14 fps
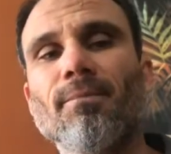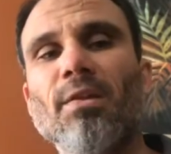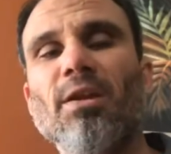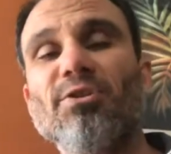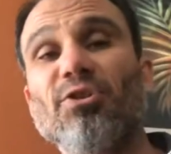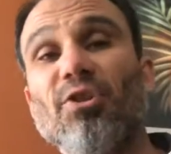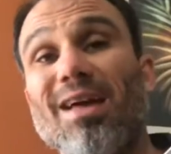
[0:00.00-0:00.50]

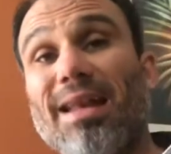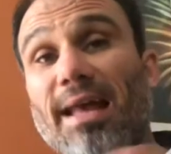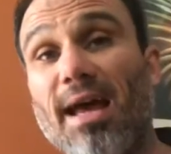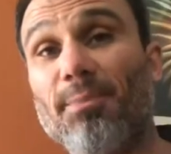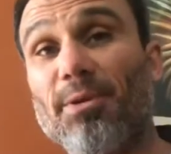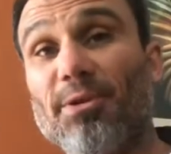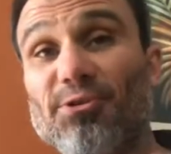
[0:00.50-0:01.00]
so that
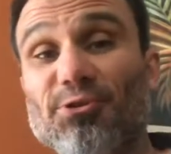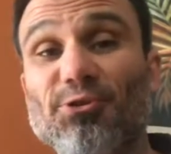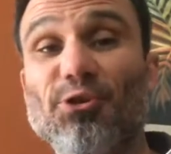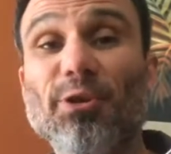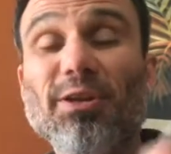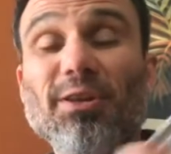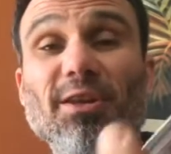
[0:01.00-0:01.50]
happens
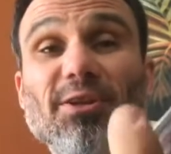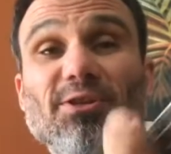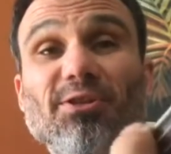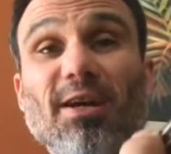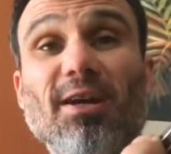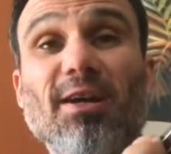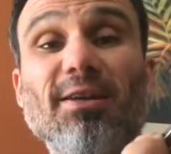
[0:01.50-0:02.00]
during this.
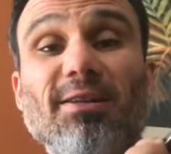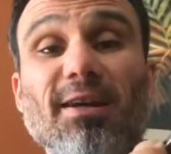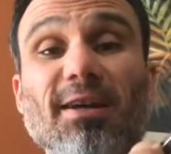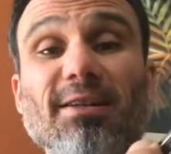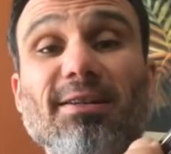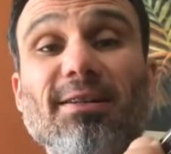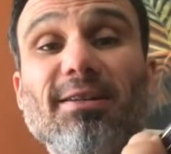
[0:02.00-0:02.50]
Da, da,
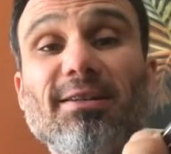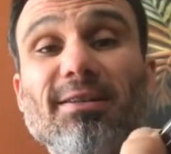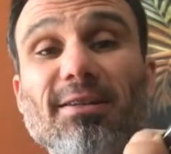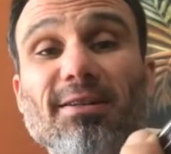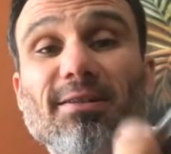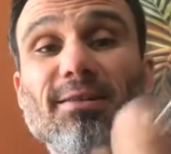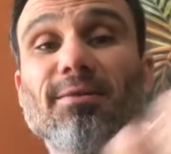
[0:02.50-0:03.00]
da,
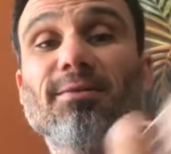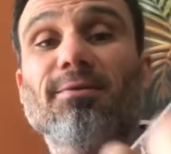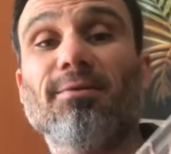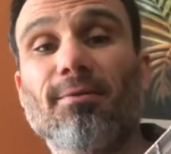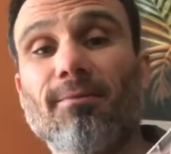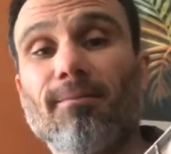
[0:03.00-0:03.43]
da. It